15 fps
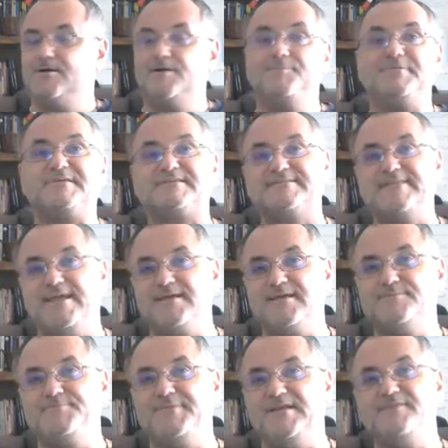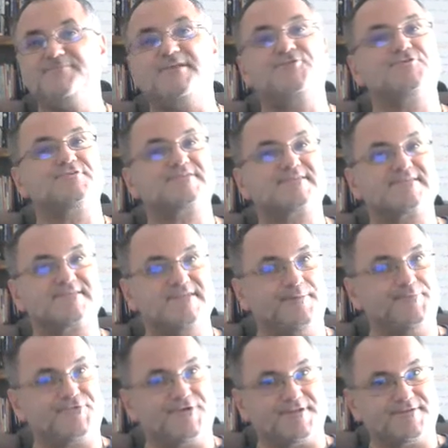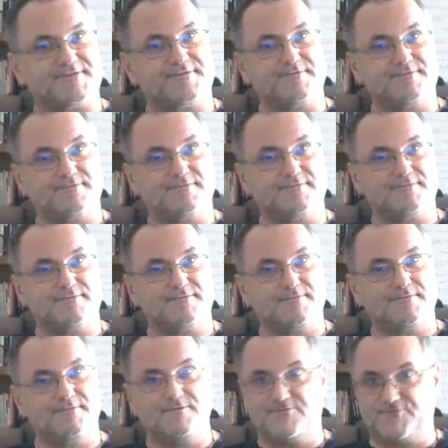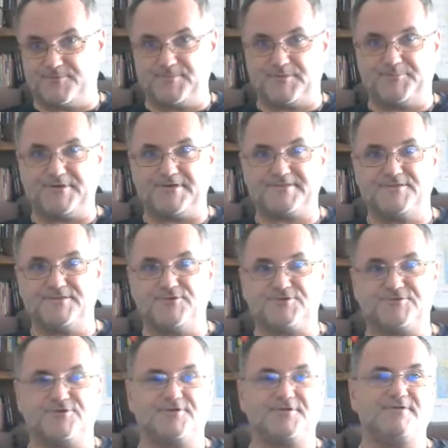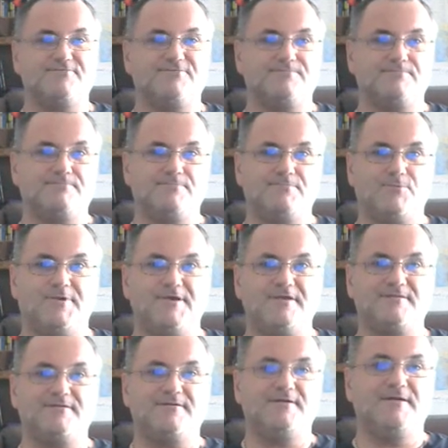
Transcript: mistaken belief that you're separate from the person you're talking with,